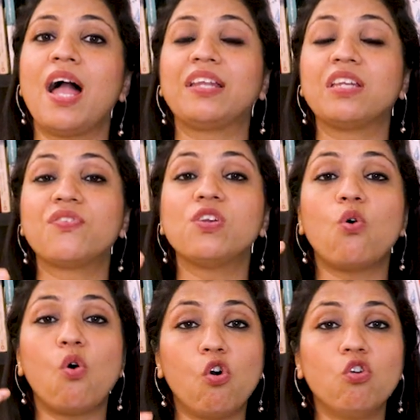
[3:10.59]
and it will
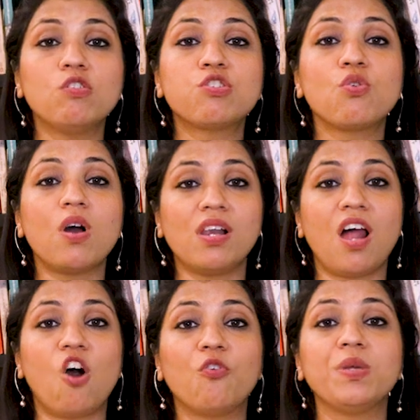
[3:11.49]
also
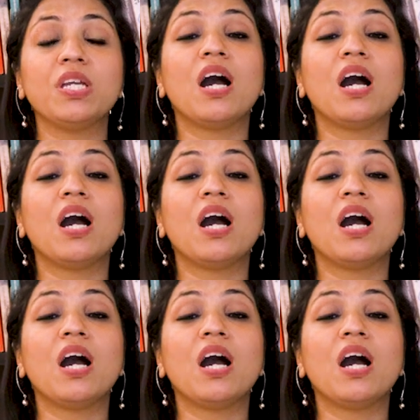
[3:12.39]
allow me